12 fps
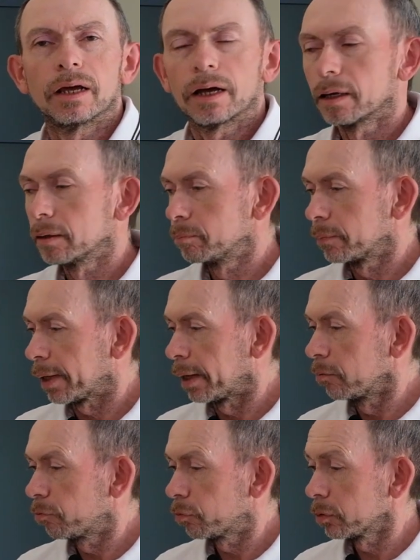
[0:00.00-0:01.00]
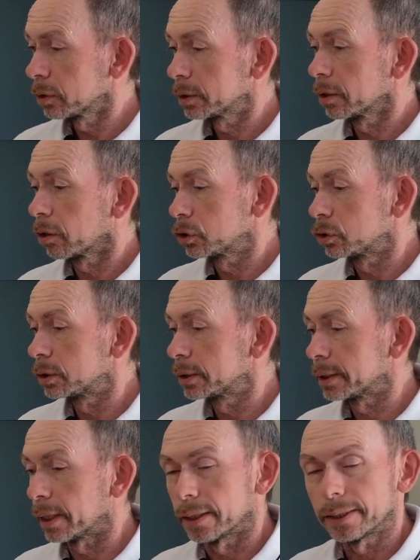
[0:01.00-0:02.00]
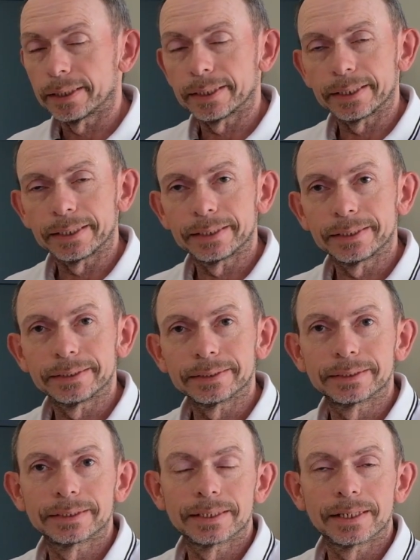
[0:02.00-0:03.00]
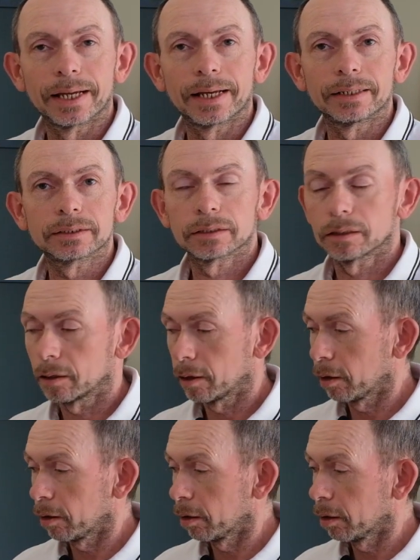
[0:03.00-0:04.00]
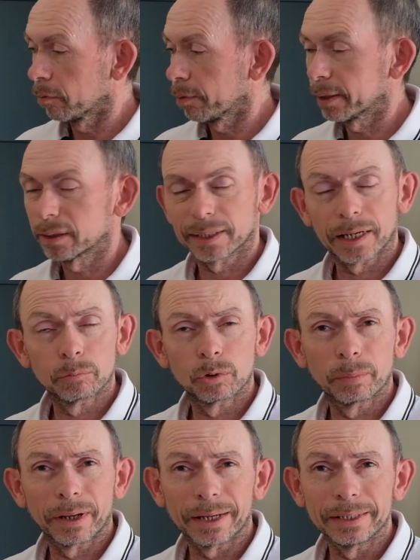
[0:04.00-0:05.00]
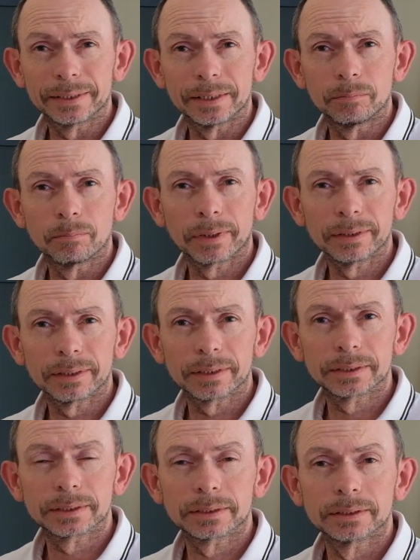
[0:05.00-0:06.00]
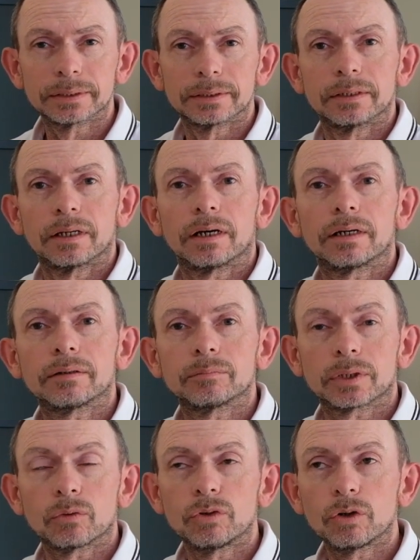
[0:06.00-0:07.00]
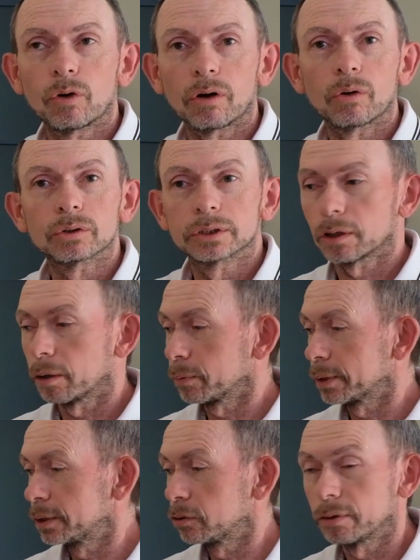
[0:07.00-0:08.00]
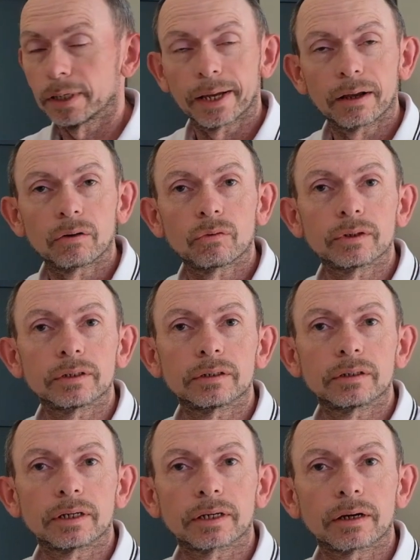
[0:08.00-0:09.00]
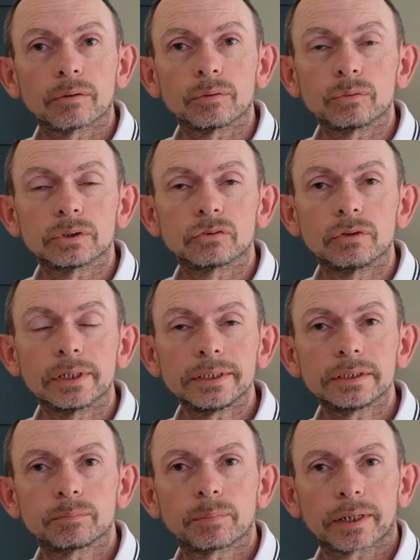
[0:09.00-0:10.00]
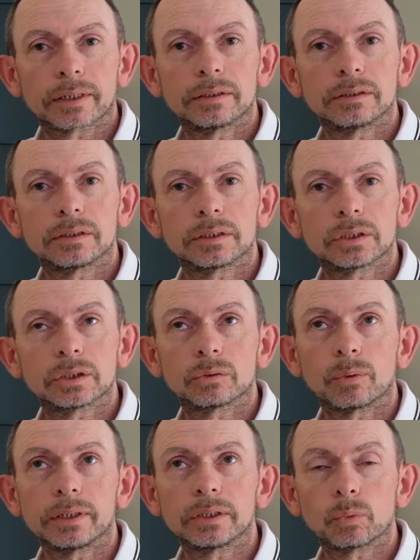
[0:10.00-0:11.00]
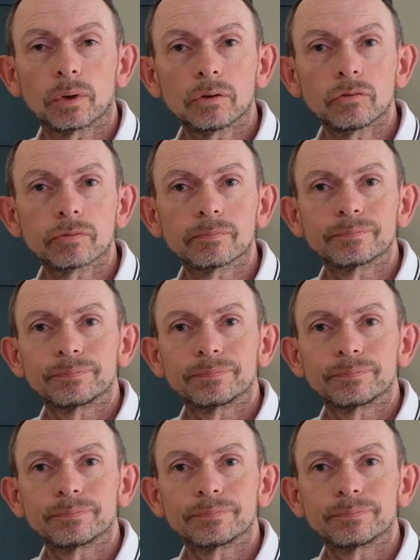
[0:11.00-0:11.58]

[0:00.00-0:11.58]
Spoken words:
And first thing I should say is that I've had the camera about 18 months, so not a long time considering how long ago it was released, back in 2012.